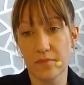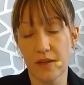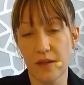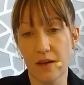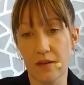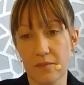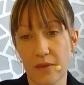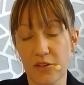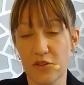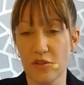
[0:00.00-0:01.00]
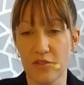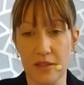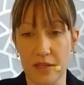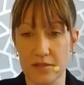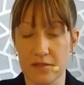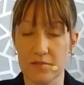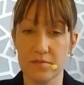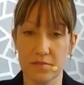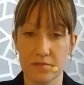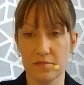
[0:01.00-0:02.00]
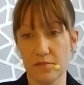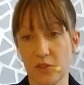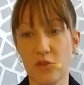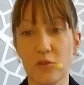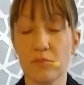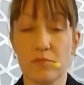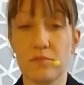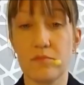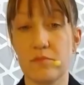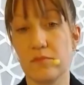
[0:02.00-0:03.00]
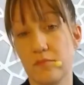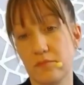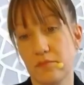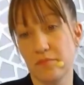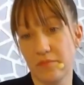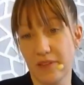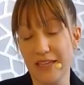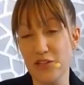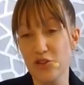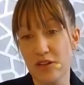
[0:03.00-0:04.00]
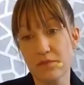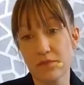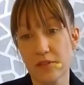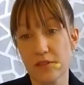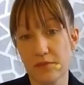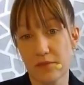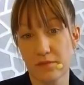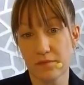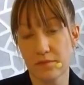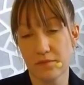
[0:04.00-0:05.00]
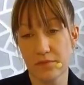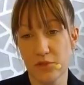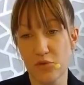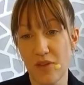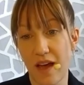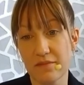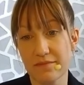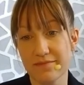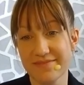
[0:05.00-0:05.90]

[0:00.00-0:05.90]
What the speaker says: Yeah. And you don't think he shouldn't do that?